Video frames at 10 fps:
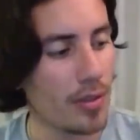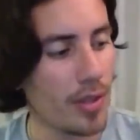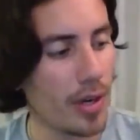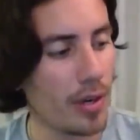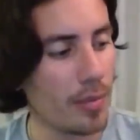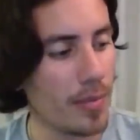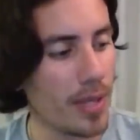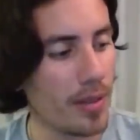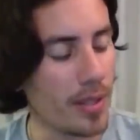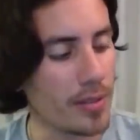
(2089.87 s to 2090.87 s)
There are
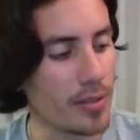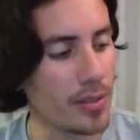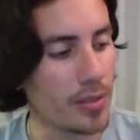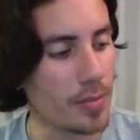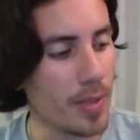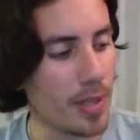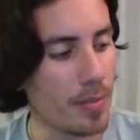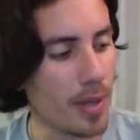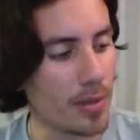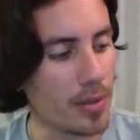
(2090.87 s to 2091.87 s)
many things to speak
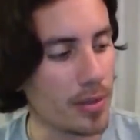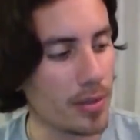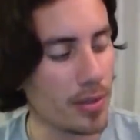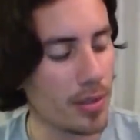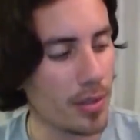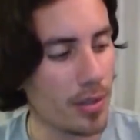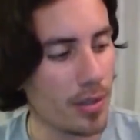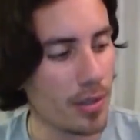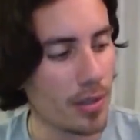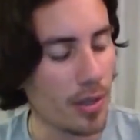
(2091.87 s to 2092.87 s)
about
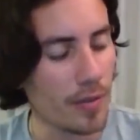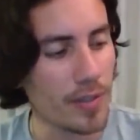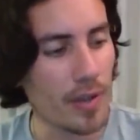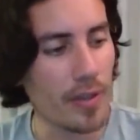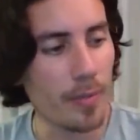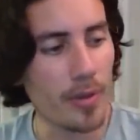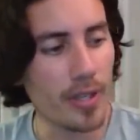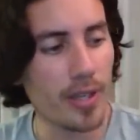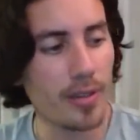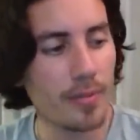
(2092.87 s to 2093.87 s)
of South
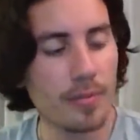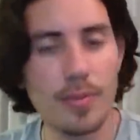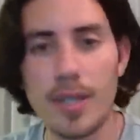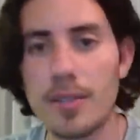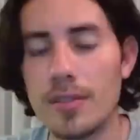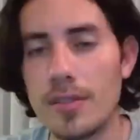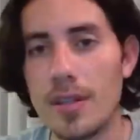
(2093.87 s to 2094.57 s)
America, but